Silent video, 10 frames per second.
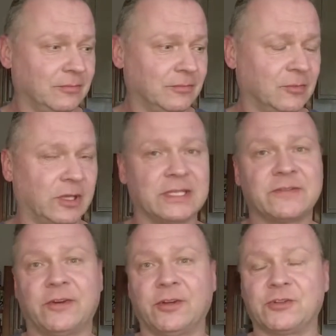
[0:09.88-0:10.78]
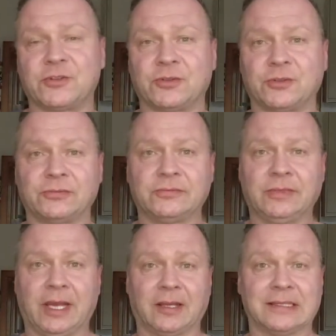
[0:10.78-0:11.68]
Well, that's very true.
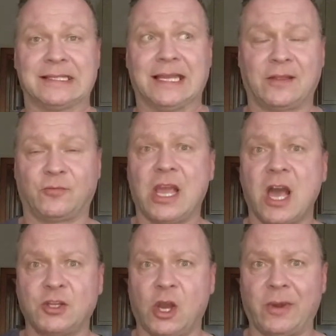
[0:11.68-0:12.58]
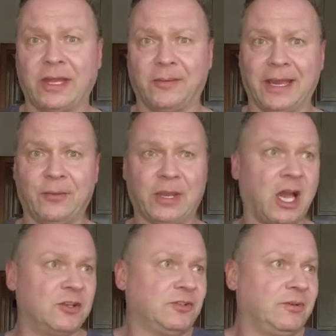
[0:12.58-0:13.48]
Yeah, seeing that we can't go anywhere, we
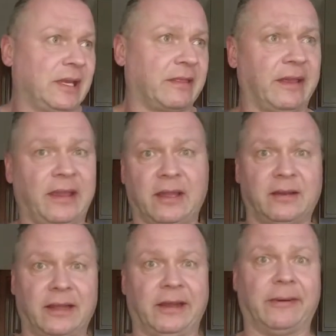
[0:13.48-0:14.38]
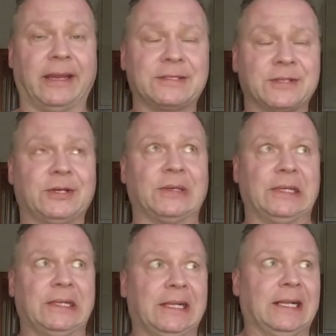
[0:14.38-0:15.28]
can't do anything, and anyway, so
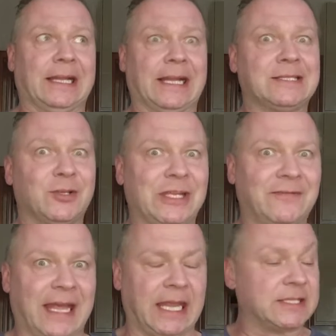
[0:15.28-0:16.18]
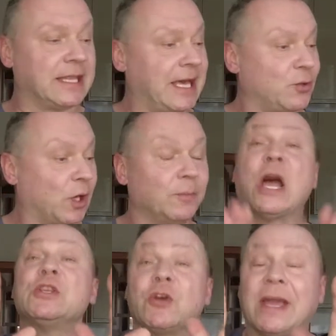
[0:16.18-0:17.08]
let's not even get into that one.
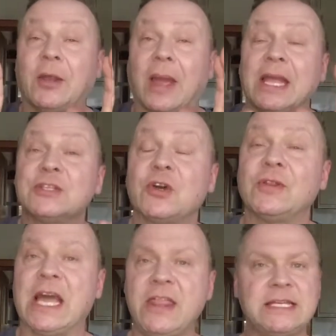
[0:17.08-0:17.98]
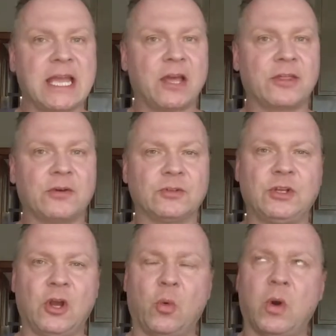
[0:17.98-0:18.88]
So anyway, so the other day I thought,
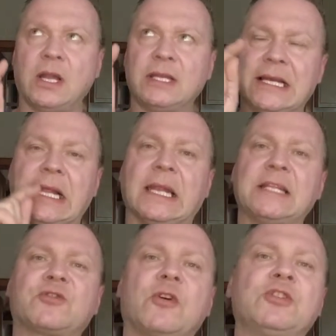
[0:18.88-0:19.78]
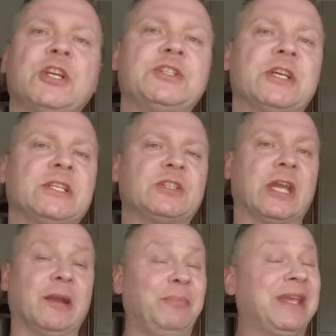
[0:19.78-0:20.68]
you know what? Let's grow ginger this
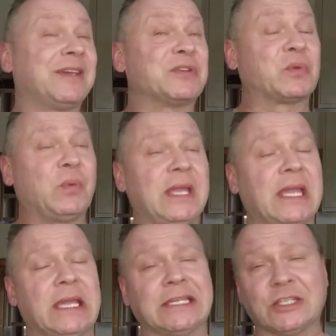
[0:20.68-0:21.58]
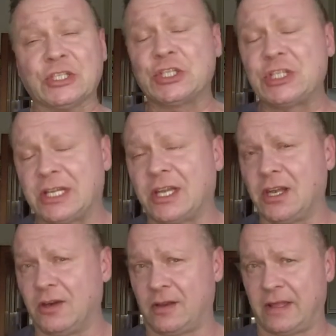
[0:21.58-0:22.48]
year, because we eat a
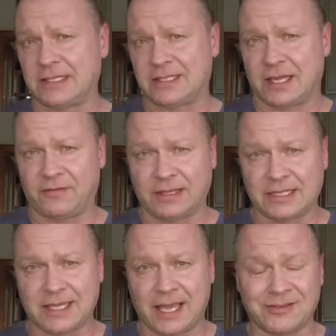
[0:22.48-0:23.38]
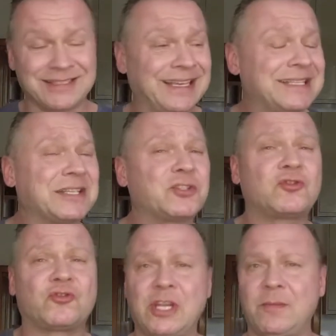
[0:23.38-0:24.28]
shitload of that stuff in this house. It is
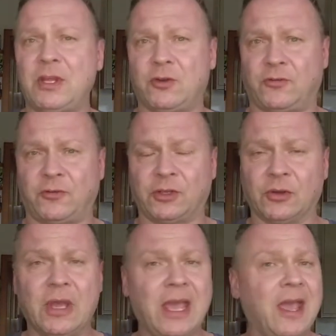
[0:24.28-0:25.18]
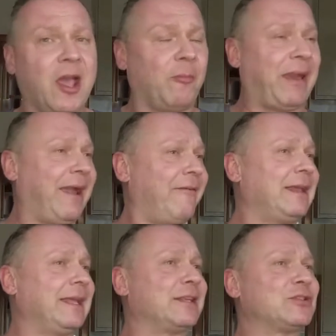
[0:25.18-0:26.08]
extremely good for you.
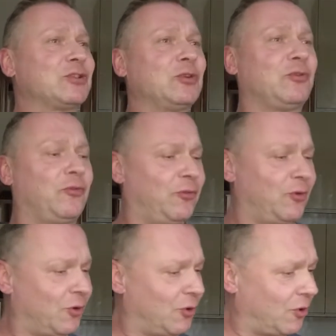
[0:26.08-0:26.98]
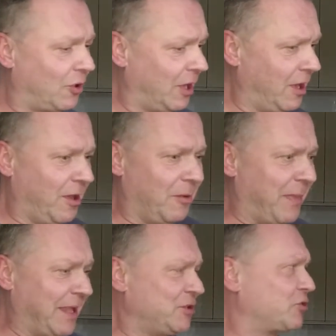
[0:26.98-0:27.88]
Apparently it is good for
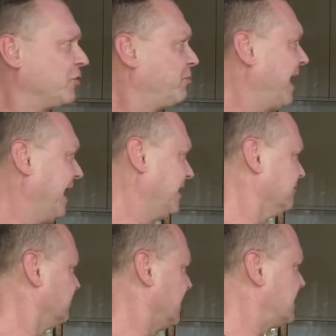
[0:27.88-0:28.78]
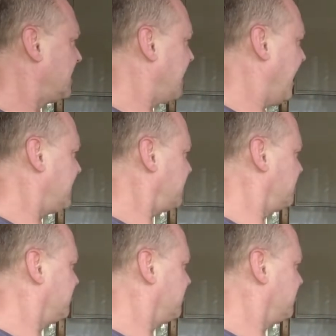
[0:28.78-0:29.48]
menstrual pain. Is that the case?